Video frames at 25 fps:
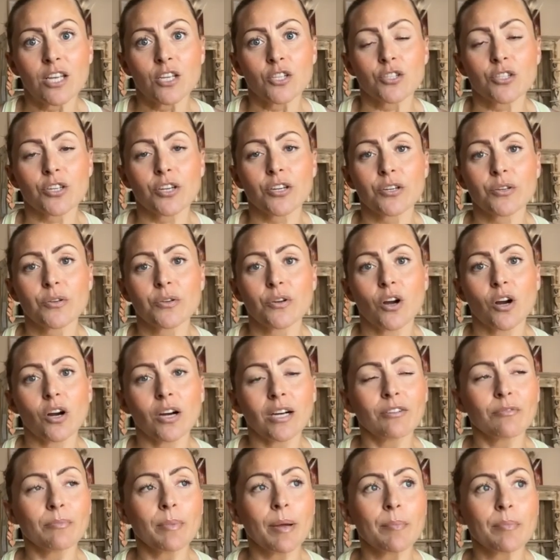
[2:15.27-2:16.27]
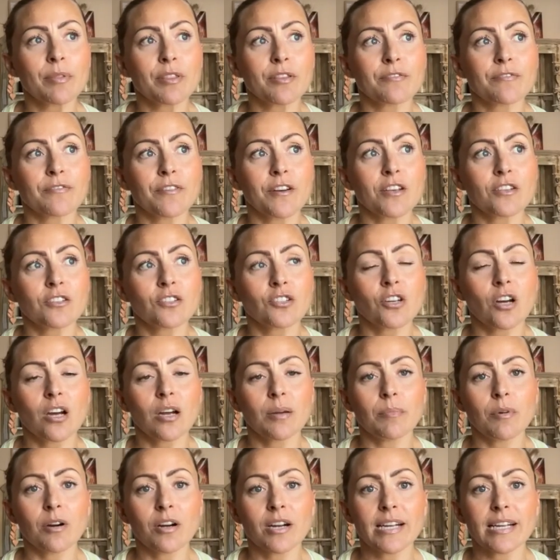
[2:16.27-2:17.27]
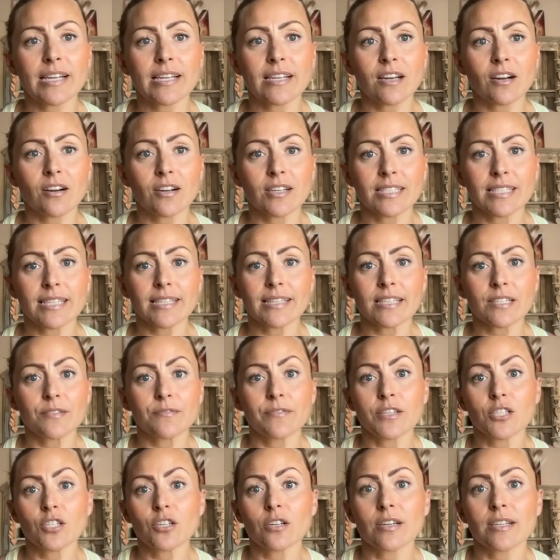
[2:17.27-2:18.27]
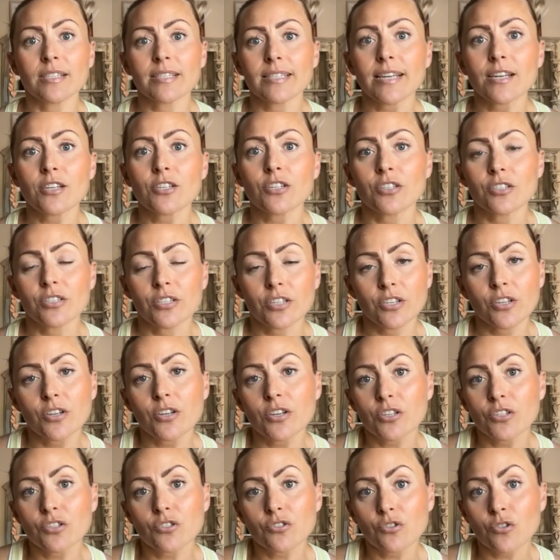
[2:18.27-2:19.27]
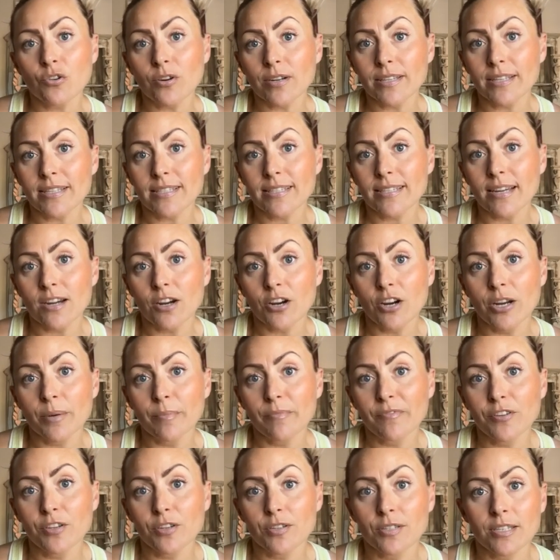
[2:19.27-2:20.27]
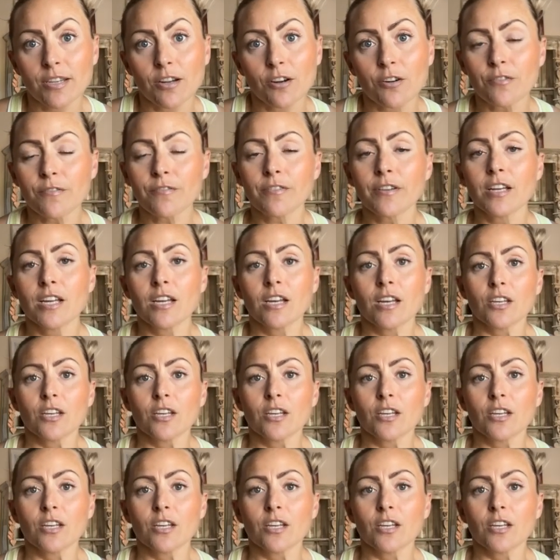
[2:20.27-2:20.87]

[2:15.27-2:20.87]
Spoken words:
So I remember the first time I did this visualization. So you can try this at home for yourself.